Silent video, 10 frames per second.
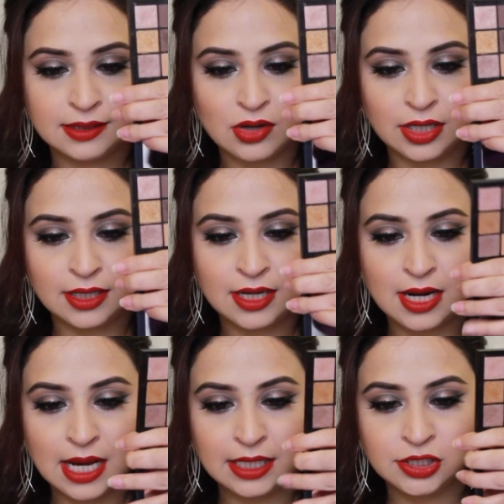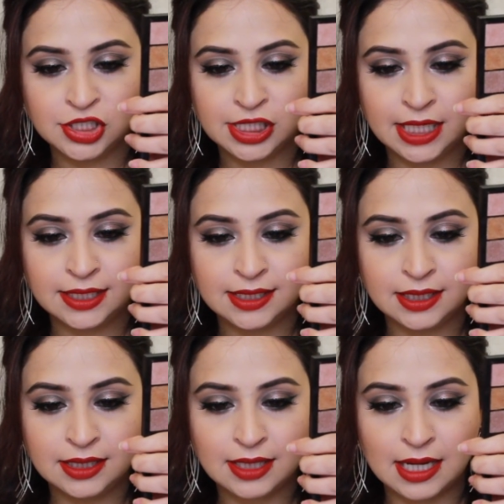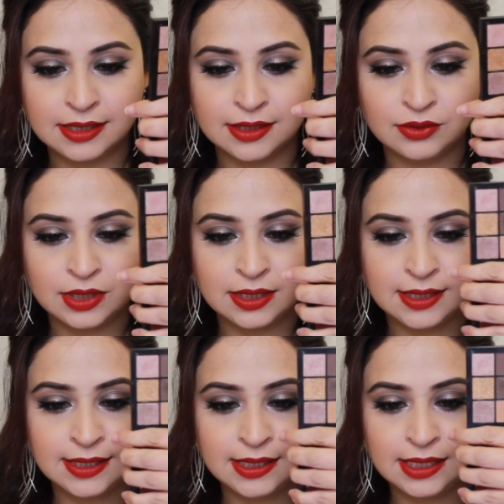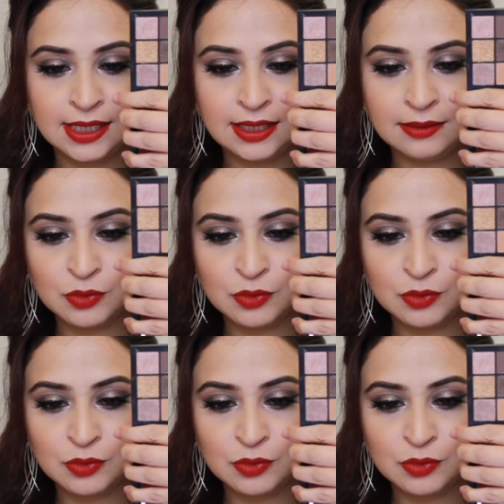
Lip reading: It's got 9 shades in it, as you can see,